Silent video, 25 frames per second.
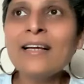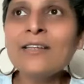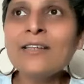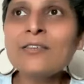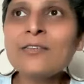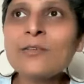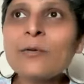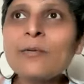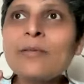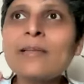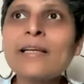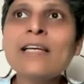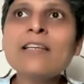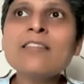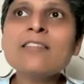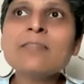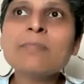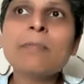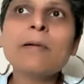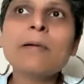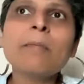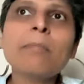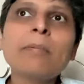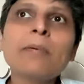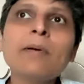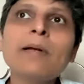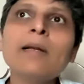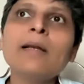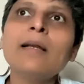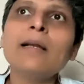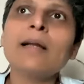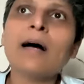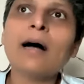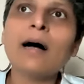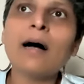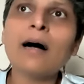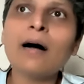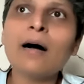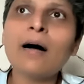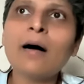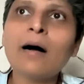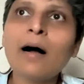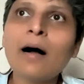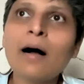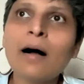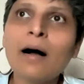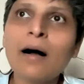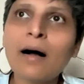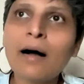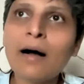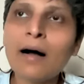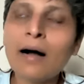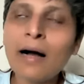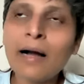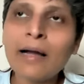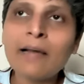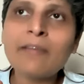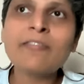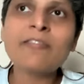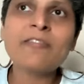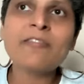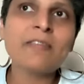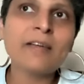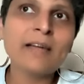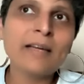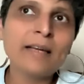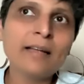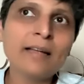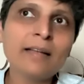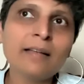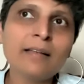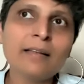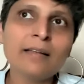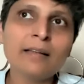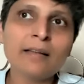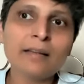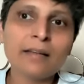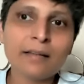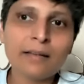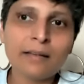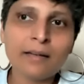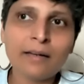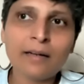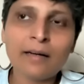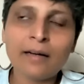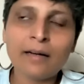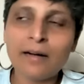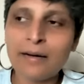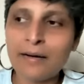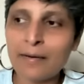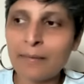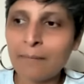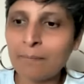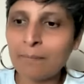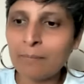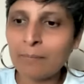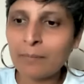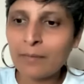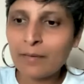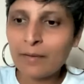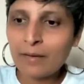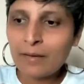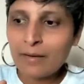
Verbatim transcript: so these people i feel um,